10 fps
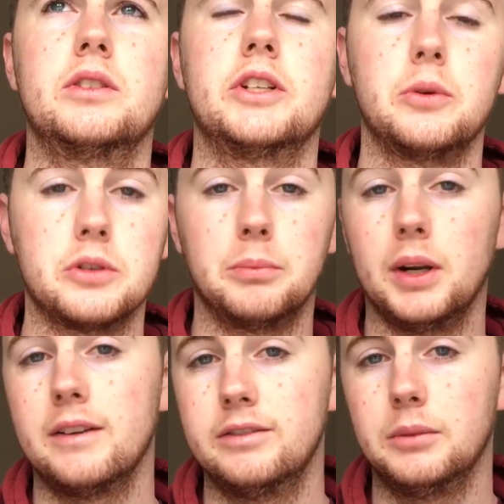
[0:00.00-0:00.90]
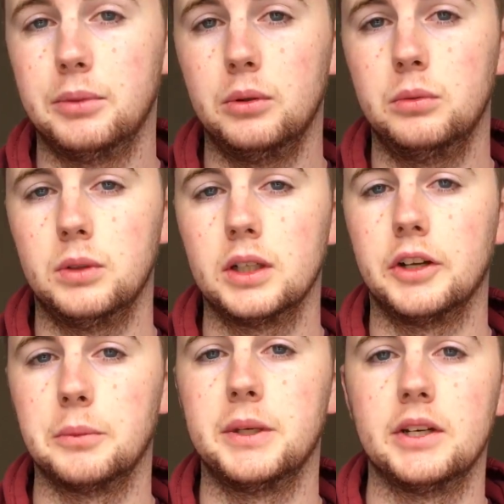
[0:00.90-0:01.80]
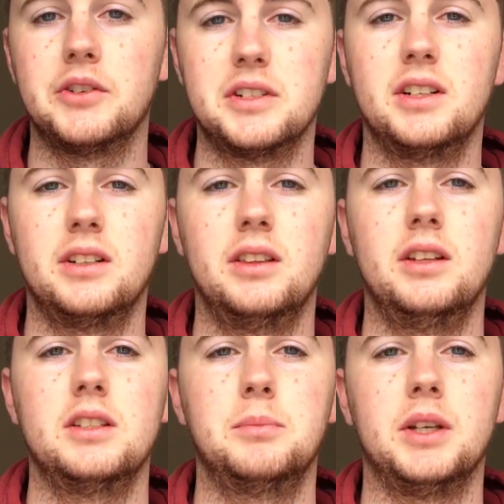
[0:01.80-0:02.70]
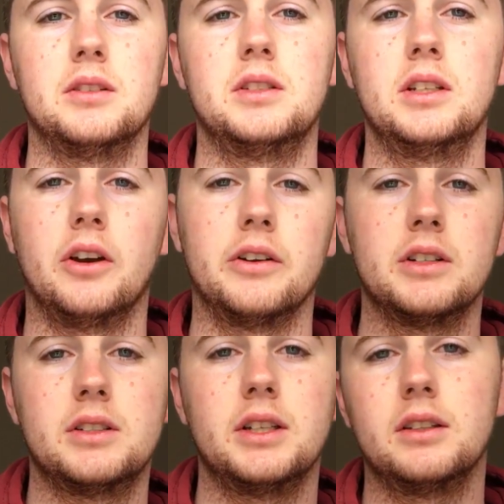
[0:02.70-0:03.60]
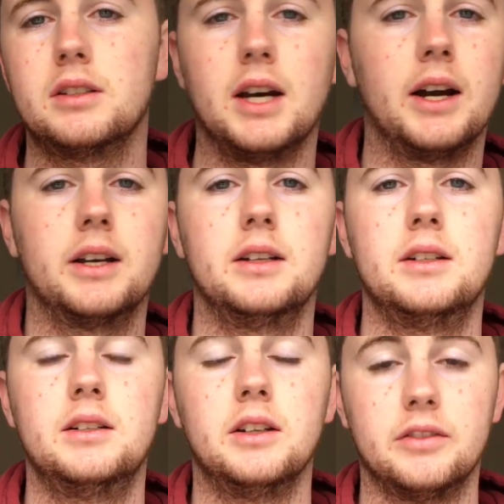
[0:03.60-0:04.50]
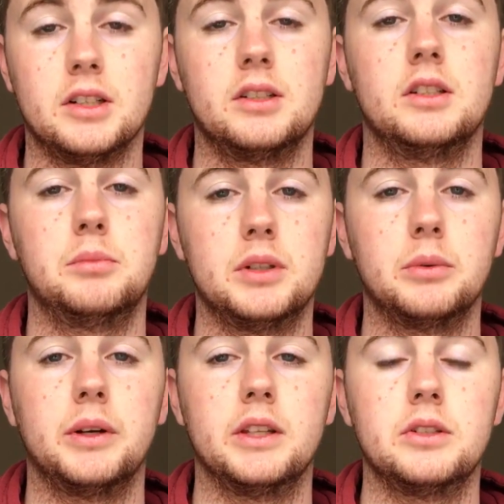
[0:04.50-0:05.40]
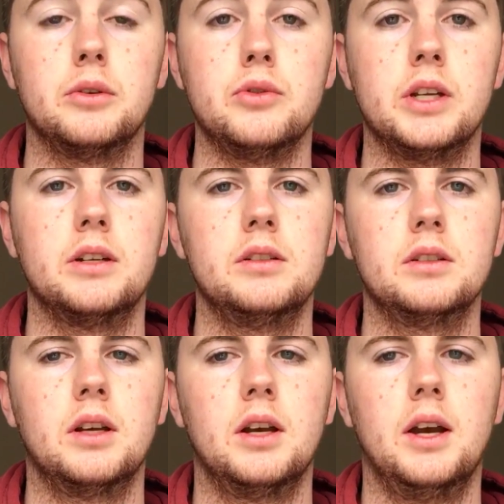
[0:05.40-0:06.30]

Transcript: children play football are going to be interested in this, because they're going to see the stark differences between the two genders